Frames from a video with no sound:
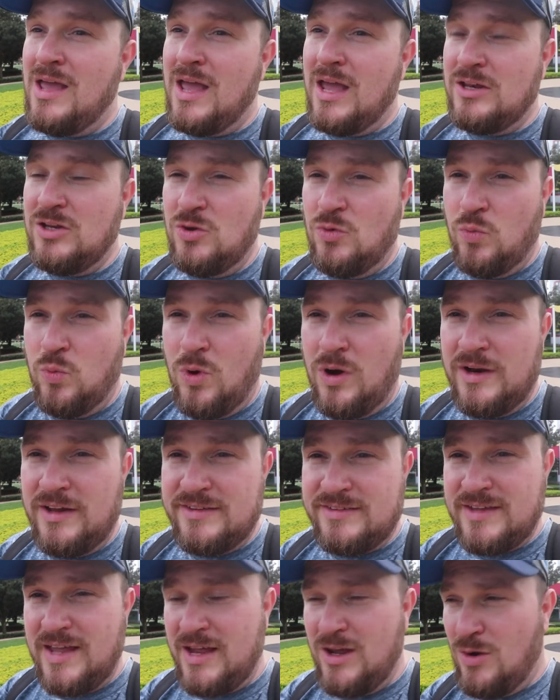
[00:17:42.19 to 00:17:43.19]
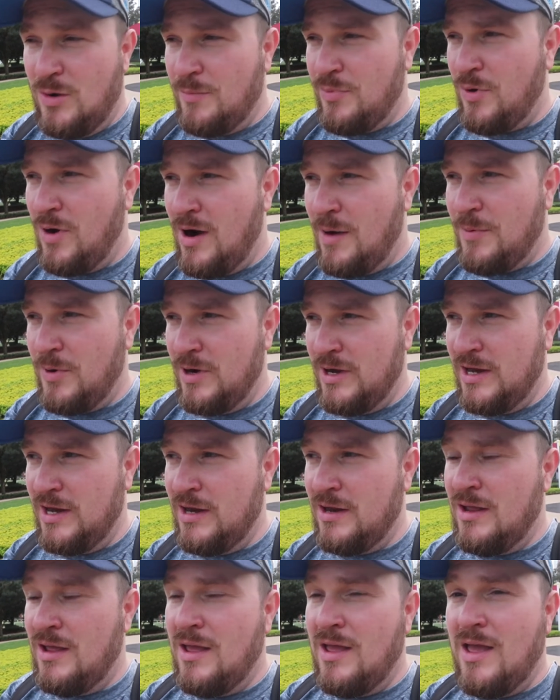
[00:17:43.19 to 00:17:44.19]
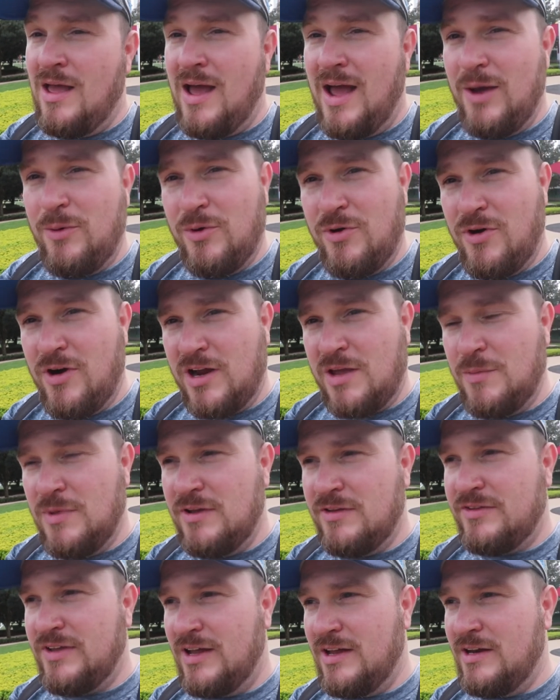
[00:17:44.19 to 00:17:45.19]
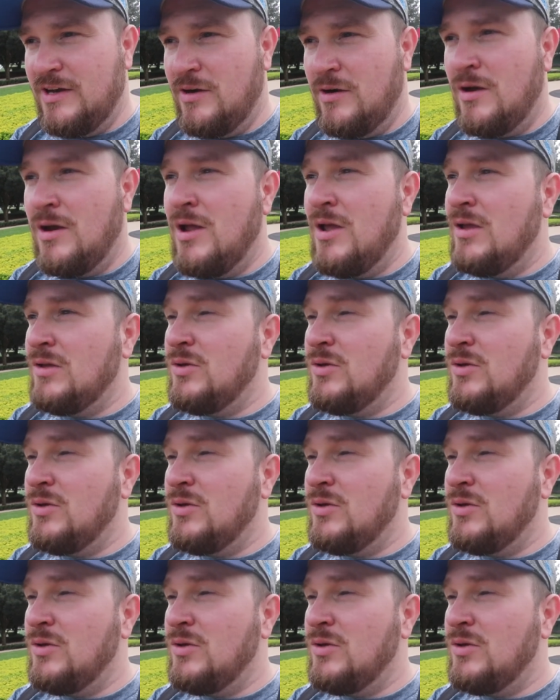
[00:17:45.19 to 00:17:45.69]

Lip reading: and you want to stay on property, I would recommend staying here.